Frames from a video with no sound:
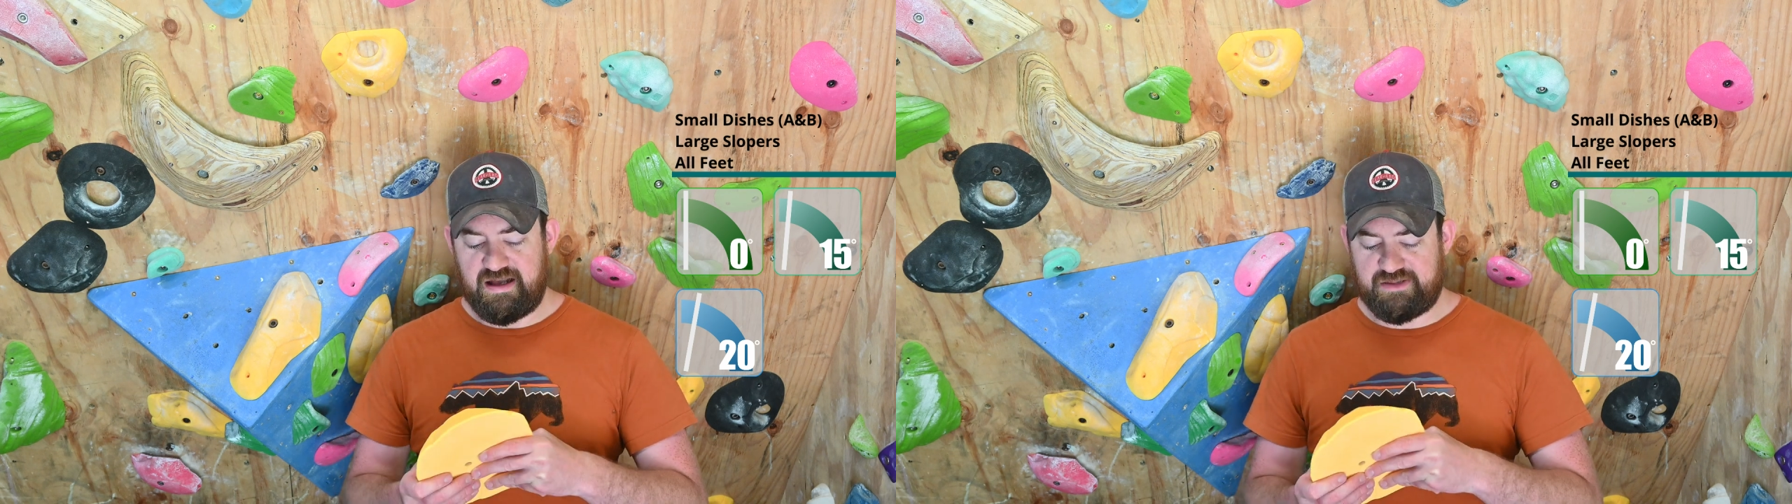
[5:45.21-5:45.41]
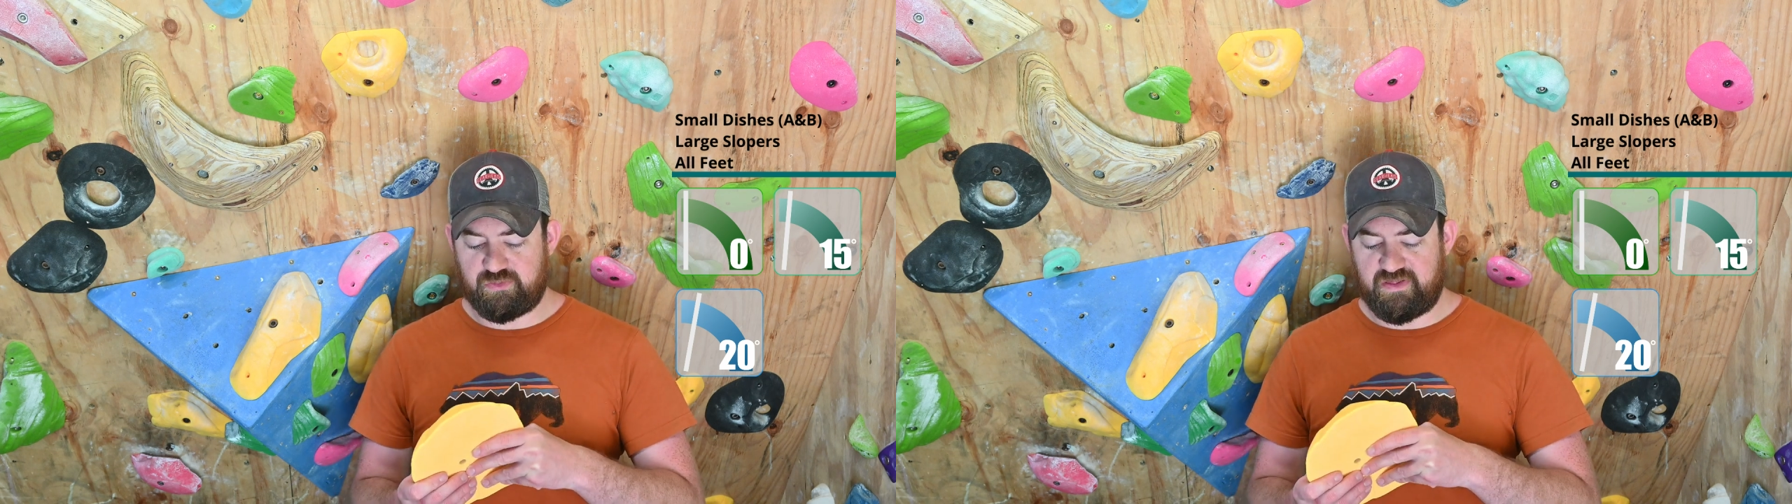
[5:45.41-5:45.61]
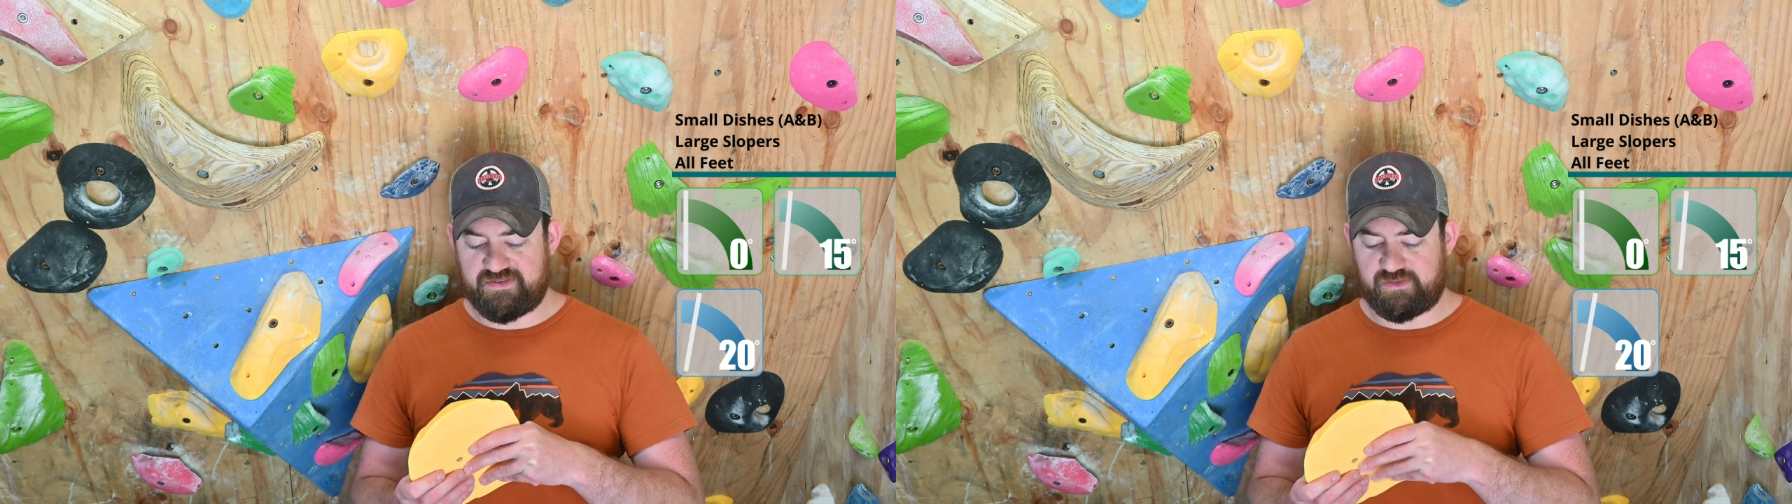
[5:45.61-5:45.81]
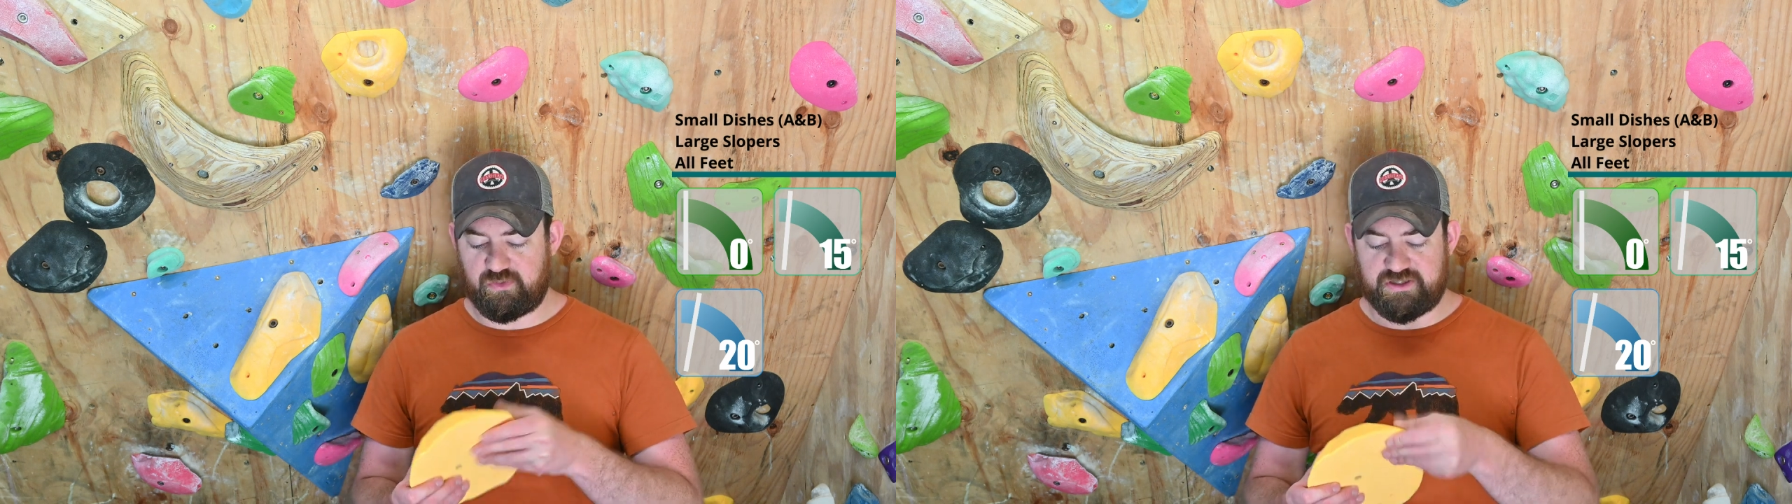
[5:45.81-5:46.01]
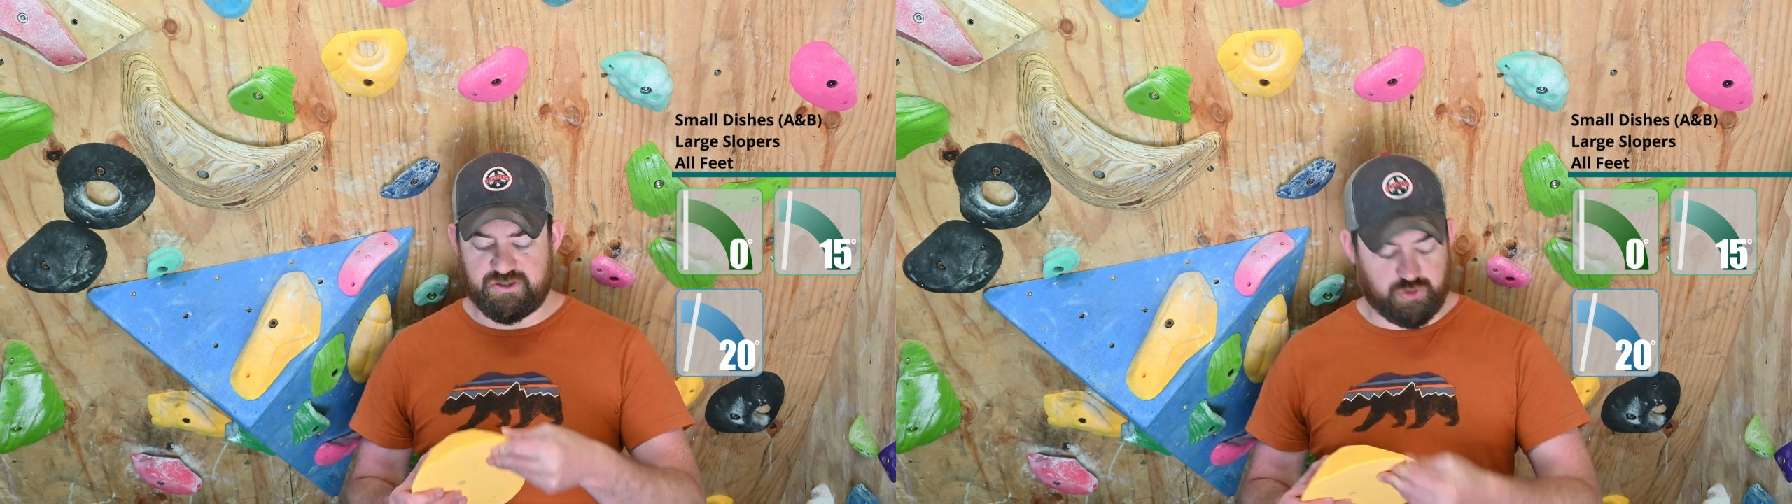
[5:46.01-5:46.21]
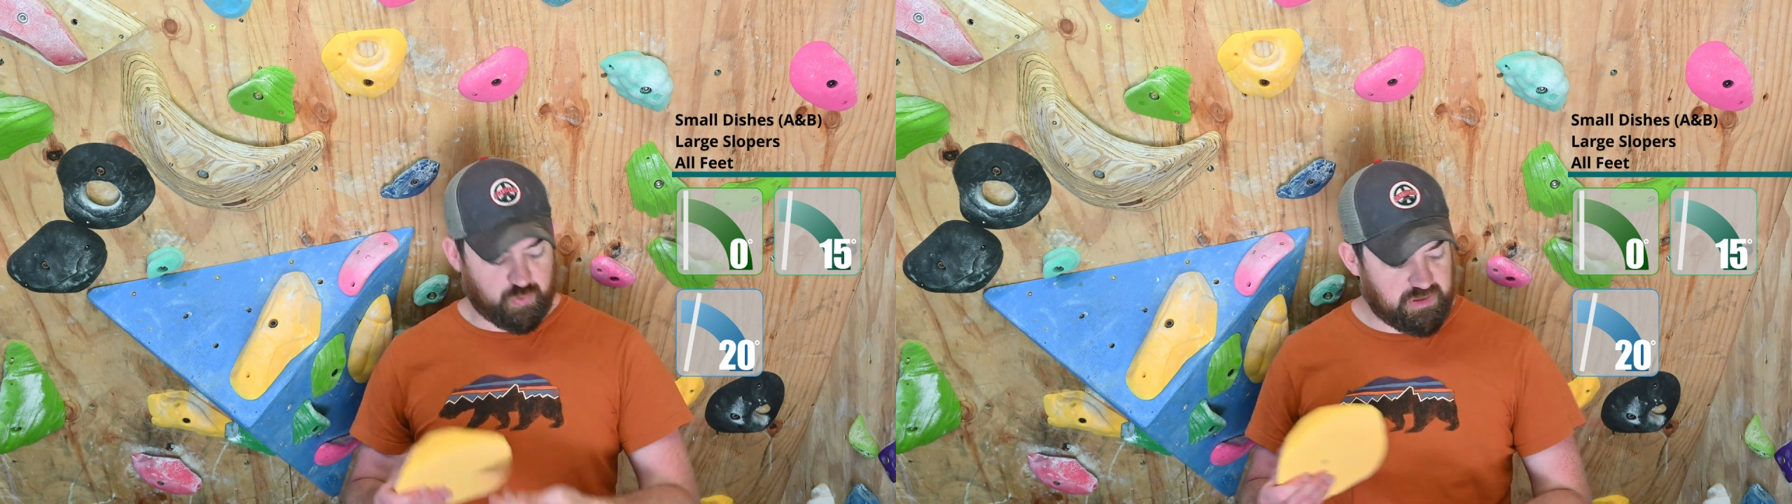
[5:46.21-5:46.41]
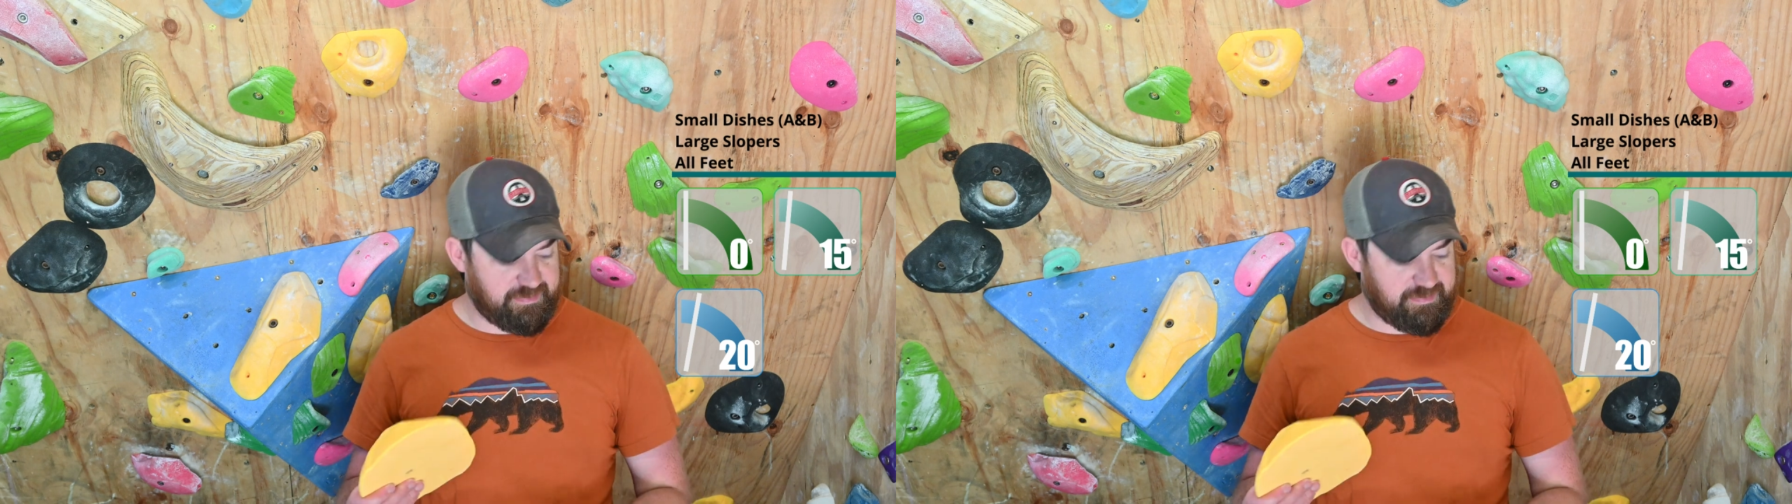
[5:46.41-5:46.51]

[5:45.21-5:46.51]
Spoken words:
That's one of the things I really enjoy